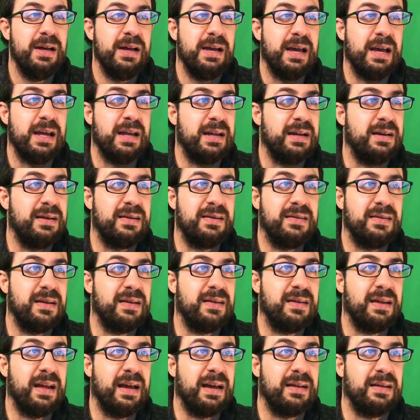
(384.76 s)
and this
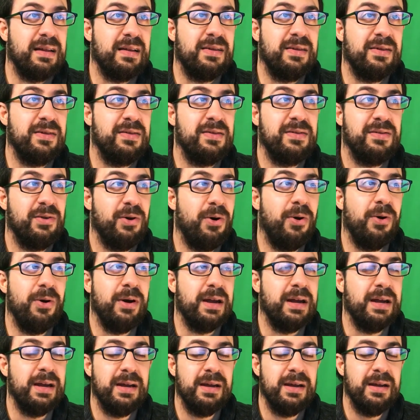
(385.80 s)
just like this
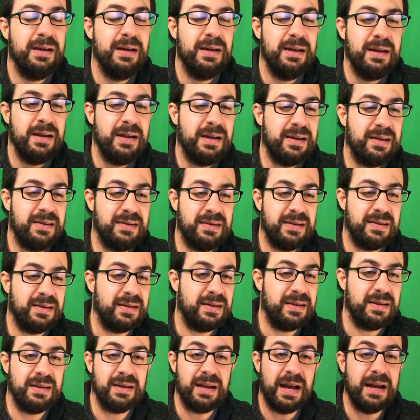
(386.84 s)
story is
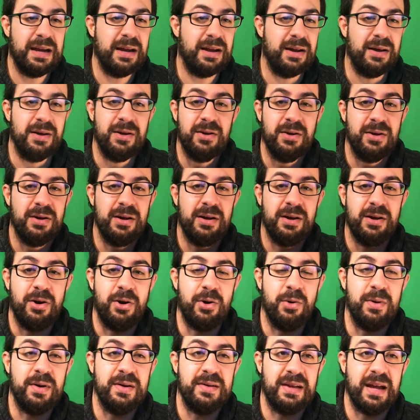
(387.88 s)
just kind of
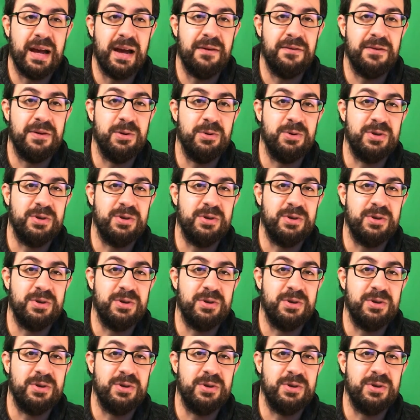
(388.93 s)
always have you